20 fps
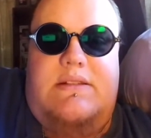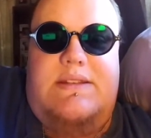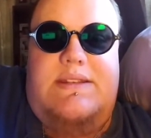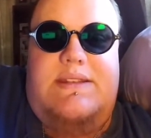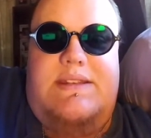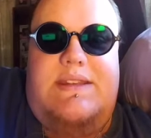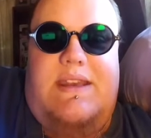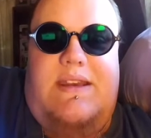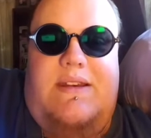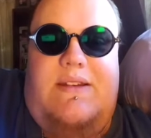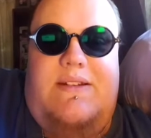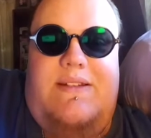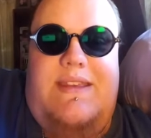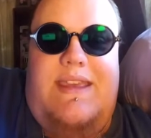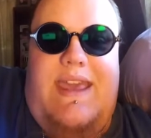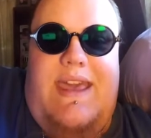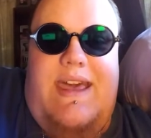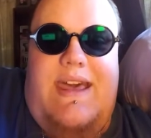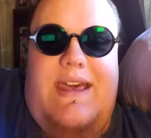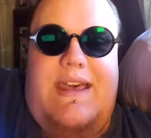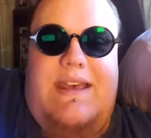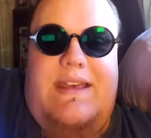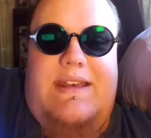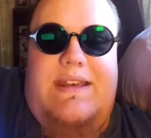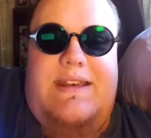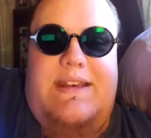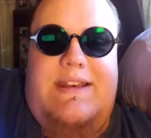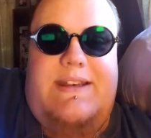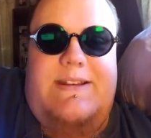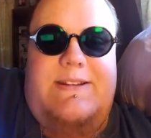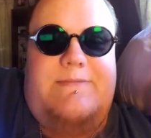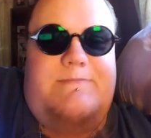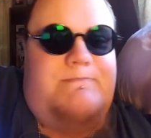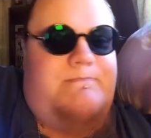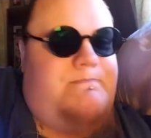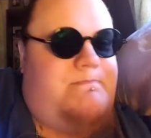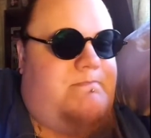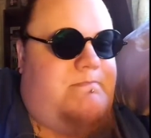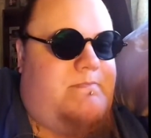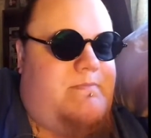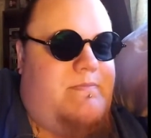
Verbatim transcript: So, yeah, um...